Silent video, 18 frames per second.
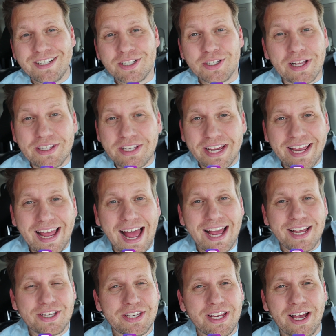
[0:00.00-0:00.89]
So that's it,
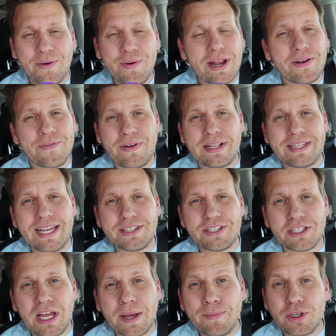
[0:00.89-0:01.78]
guys. Uh, we had a
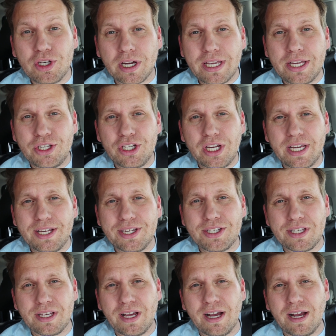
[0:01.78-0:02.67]
fantastic time at Chuck E.
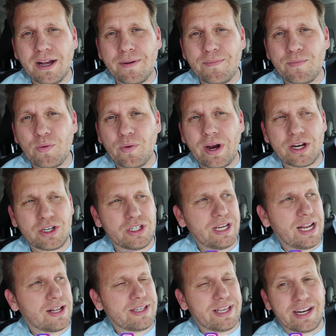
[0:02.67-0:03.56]
Cheese. Um, we're
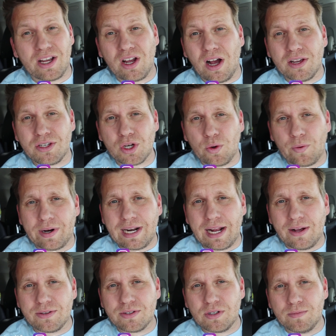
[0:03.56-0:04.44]
actually outside of Costco
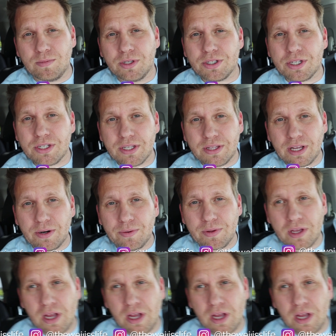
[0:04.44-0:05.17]
right now, so Melissa's in there